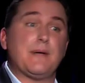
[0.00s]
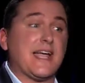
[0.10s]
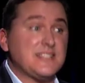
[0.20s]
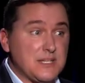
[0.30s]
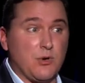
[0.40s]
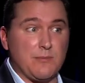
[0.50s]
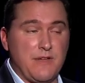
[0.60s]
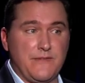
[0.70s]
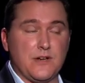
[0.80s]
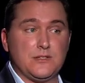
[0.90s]
I guess that's part of my
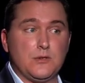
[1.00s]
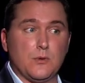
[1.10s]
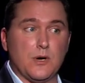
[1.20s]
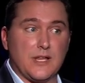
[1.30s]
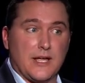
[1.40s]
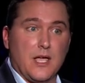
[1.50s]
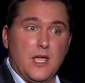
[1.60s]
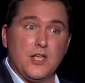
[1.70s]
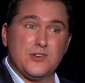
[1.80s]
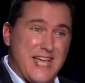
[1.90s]
fear, too. Like,
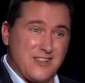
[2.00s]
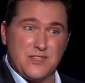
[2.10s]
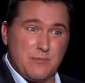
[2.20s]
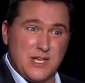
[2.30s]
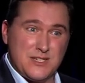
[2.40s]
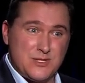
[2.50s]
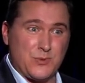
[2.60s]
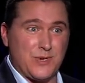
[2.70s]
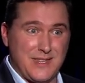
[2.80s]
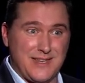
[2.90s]
you're tackling the biggest
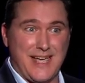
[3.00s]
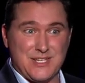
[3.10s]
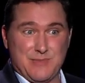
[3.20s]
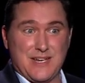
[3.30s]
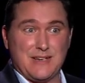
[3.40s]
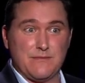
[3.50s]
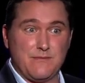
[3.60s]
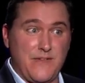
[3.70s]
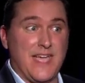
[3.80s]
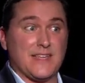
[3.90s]
story that X-Men
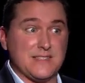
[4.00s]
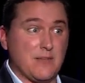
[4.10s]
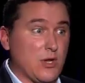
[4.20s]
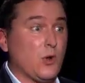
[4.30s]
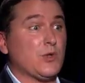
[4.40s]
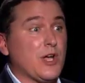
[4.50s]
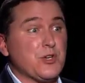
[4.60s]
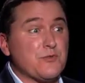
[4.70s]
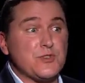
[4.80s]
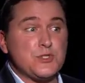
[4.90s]
fans have been holding
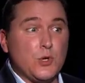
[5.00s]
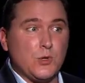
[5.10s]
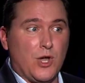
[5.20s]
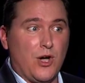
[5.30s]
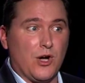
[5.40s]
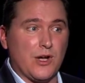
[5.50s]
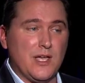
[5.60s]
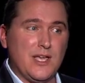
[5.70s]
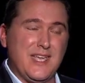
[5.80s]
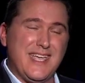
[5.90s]
on to for so long.
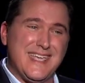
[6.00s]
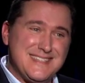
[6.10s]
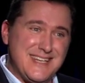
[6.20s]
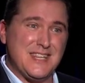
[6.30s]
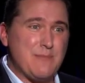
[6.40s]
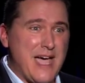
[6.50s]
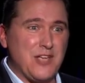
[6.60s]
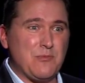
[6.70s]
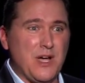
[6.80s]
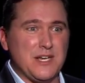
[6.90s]
Is it in the back
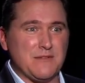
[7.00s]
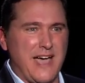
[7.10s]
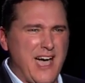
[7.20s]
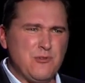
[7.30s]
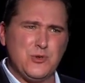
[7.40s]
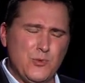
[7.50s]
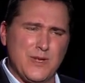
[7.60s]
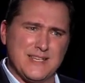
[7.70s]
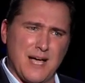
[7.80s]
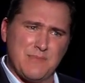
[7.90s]
of your mind of how do
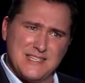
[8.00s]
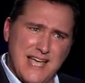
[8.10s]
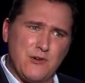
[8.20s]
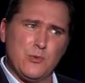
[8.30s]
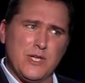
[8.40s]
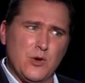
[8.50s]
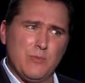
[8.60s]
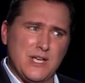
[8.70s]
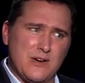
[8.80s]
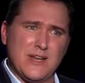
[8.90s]
we top this? How do we go
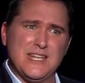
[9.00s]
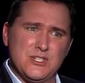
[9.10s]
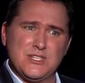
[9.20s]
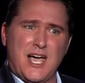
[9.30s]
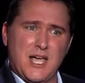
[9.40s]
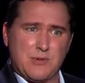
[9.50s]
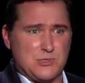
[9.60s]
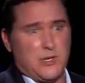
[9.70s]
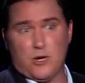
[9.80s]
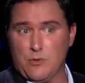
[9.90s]
bigger each time?
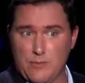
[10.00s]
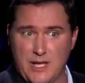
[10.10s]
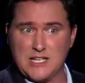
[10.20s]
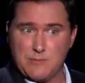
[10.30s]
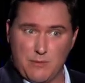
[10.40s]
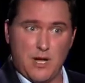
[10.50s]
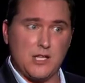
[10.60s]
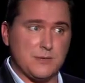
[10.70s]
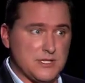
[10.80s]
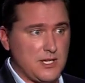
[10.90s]
Because we know X-Men
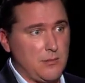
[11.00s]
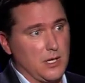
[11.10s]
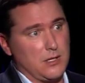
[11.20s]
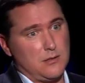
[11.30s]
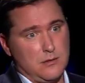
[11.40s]
Apocalypse is coming.